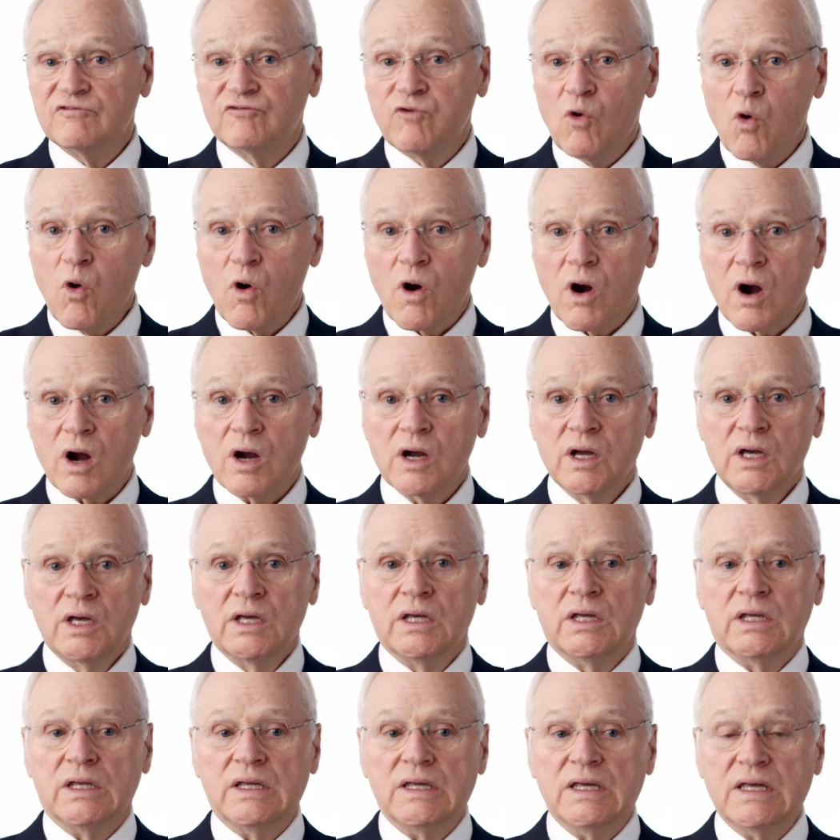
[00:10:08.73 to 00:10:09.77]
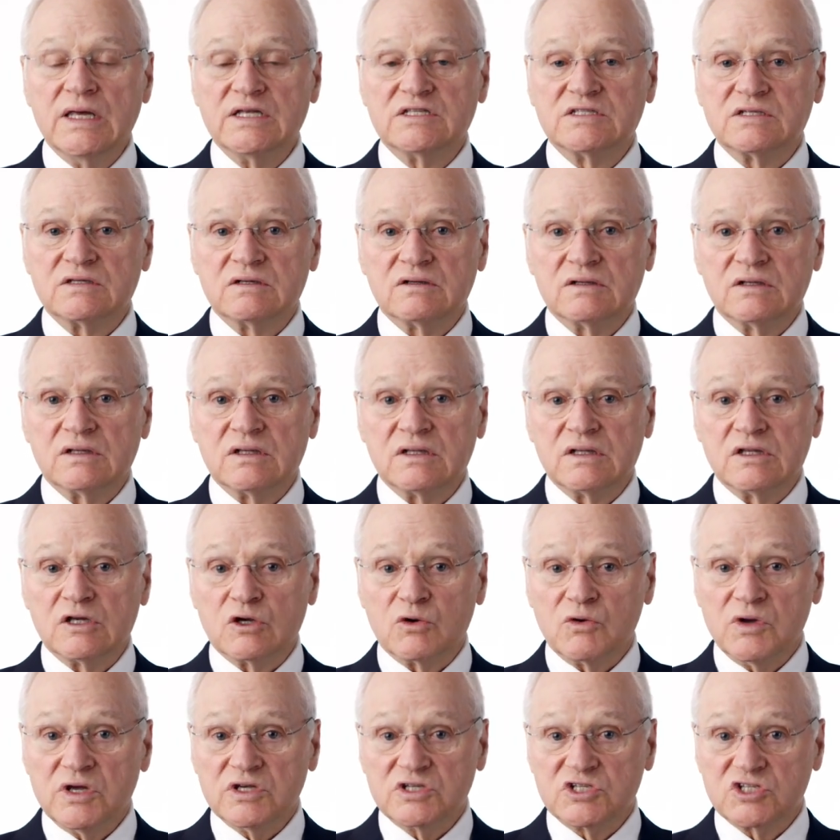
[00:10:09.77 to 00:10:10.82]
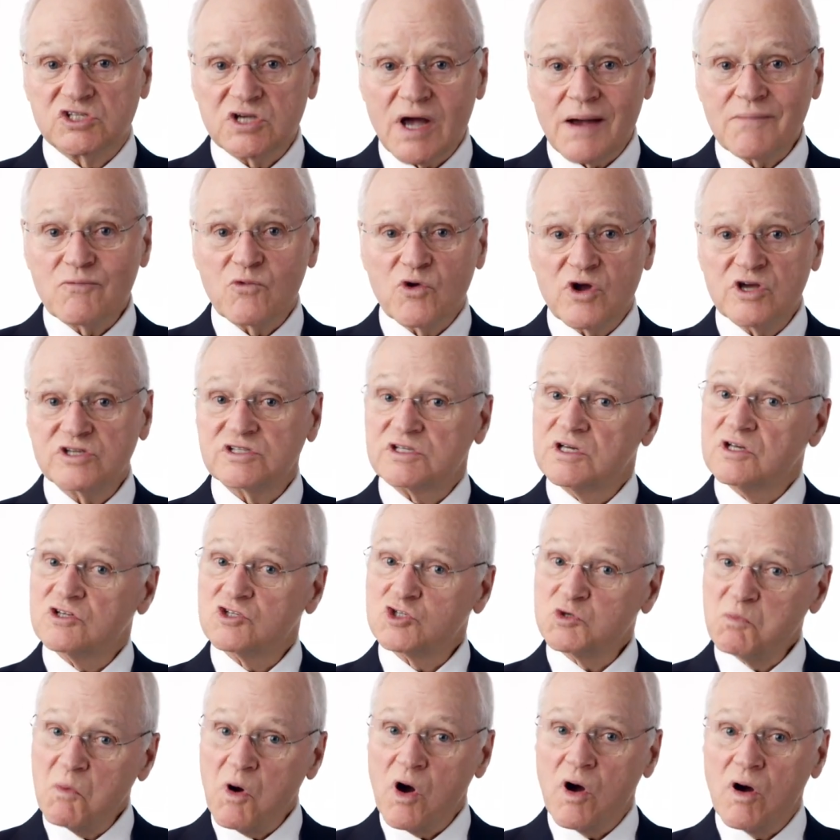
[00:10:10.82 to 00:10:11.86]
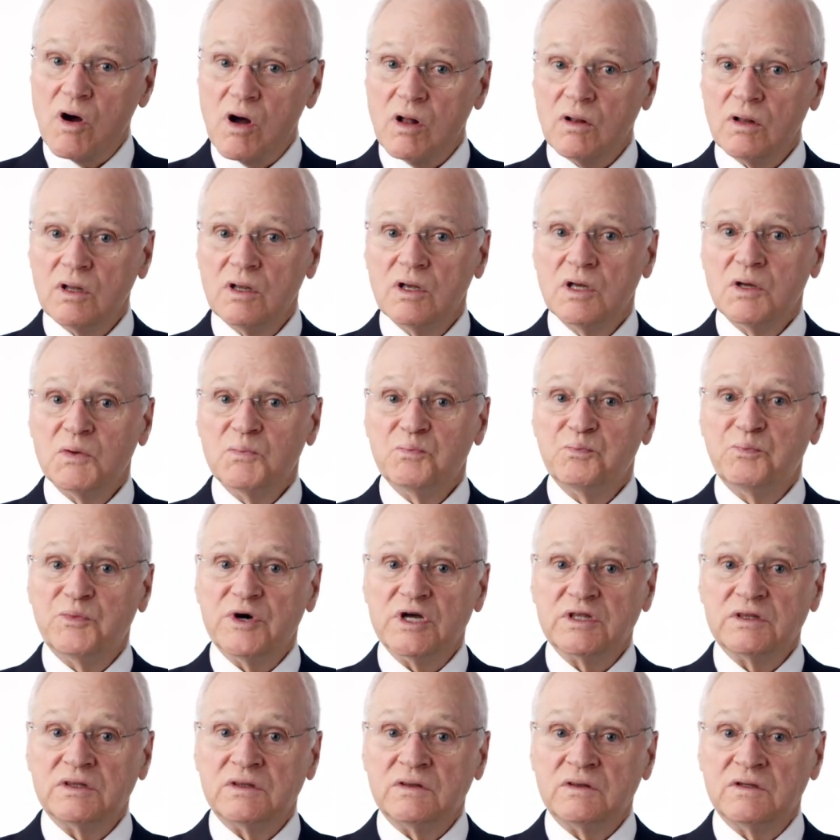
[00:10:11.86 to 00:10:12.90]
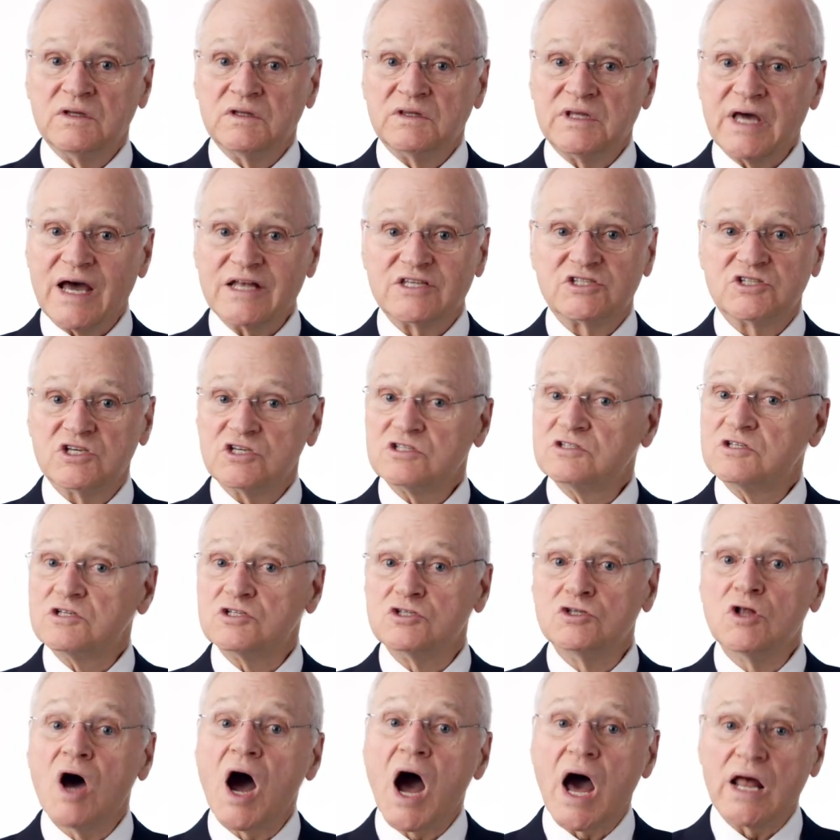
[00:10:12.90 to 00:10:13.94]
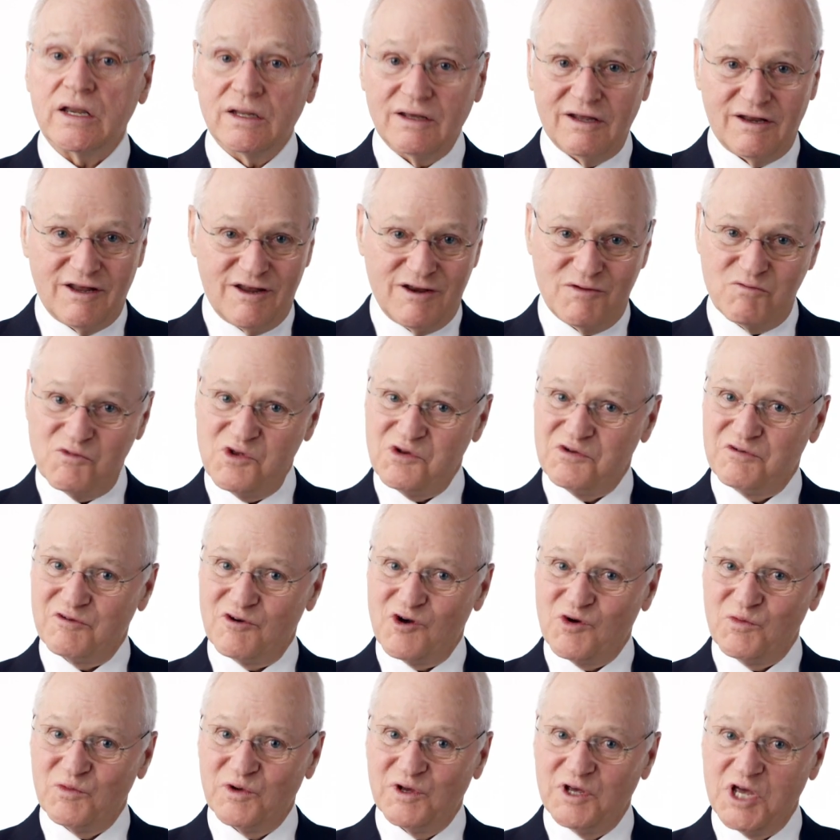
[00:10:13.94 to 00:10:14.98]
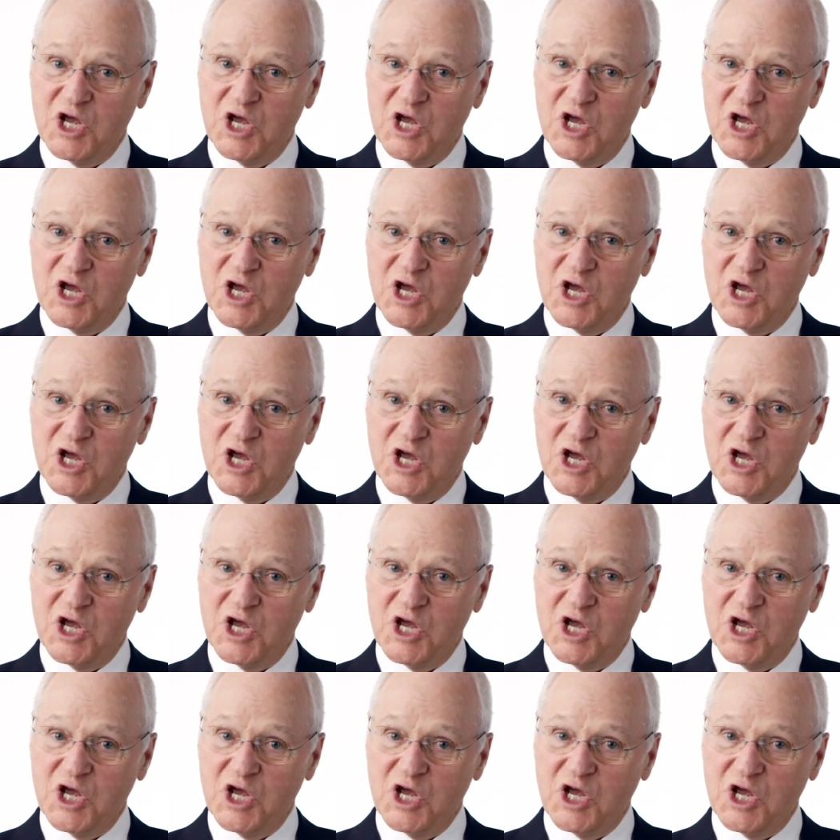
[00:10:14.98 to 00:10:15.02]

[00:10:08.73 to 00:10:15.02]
4, there is some risk, it's small, but that cyst is not an endometrioma.